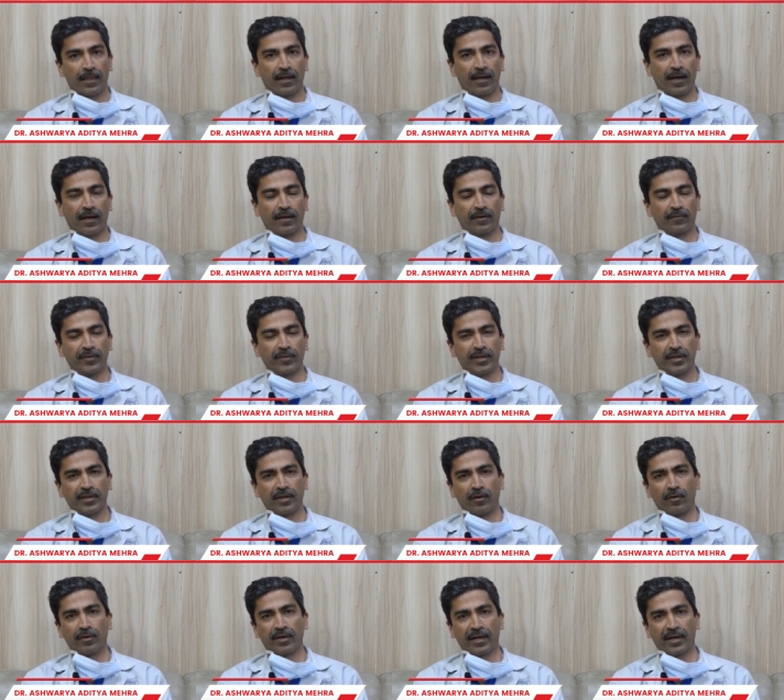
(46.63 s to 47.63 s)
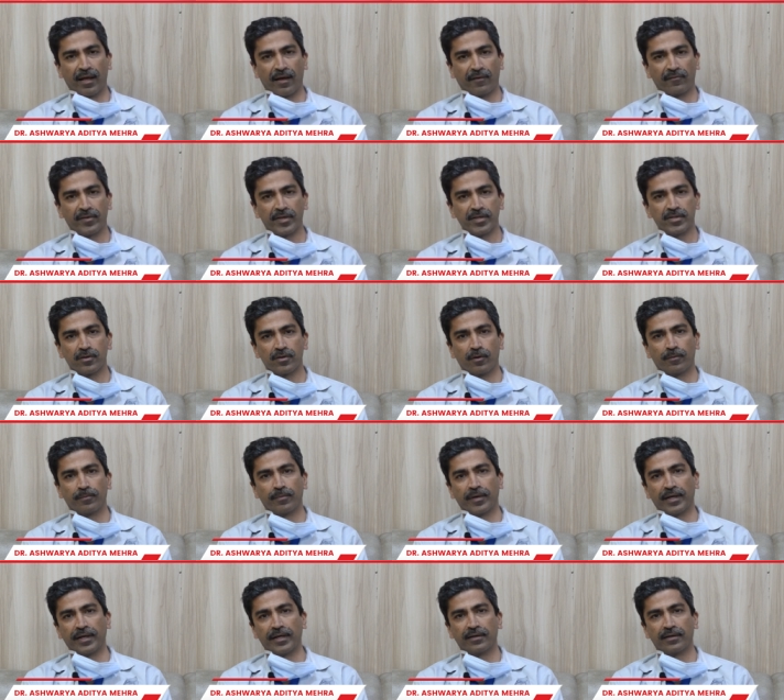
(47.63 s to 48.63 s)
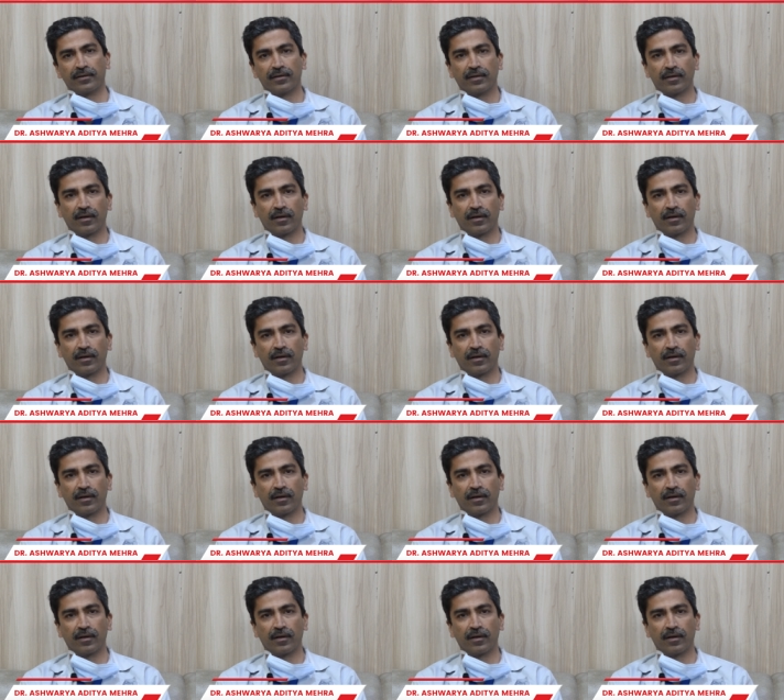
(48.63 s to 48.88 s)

and we on an average operate